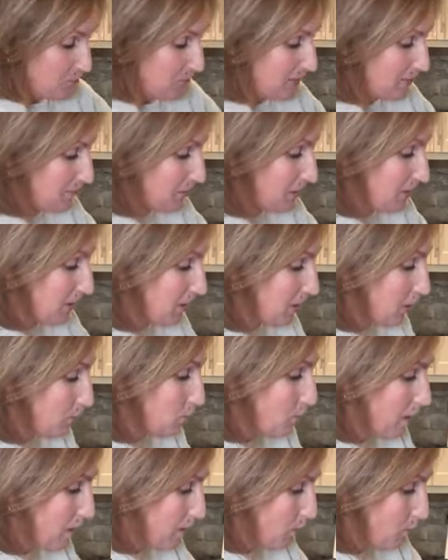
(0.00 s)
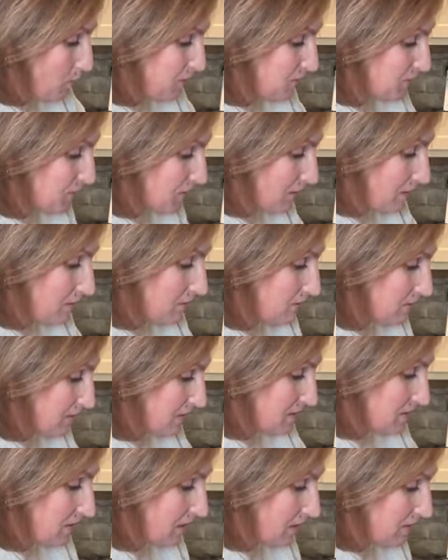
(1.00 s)
You're never going to go wrong with
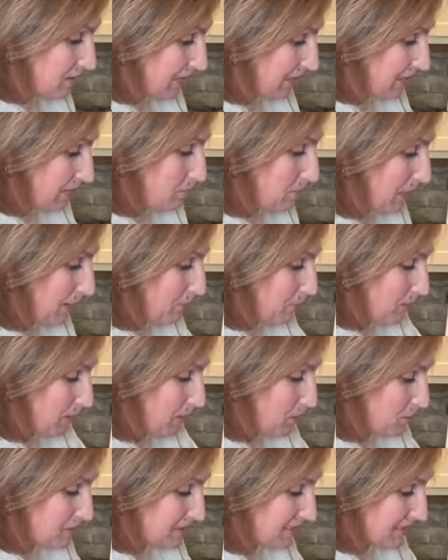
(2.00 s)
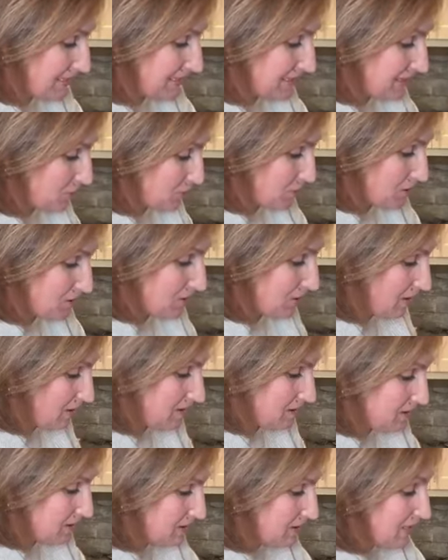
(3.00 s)
salting and peppering your
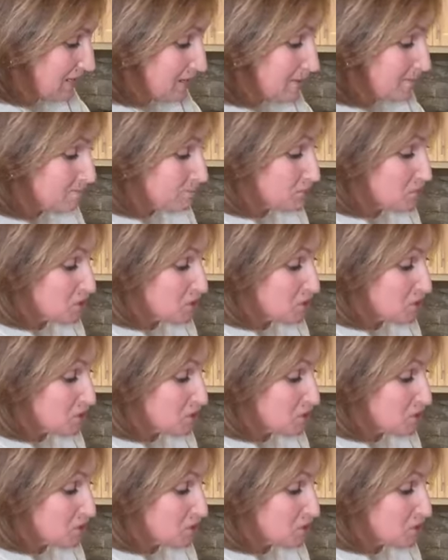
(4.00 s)
sauces.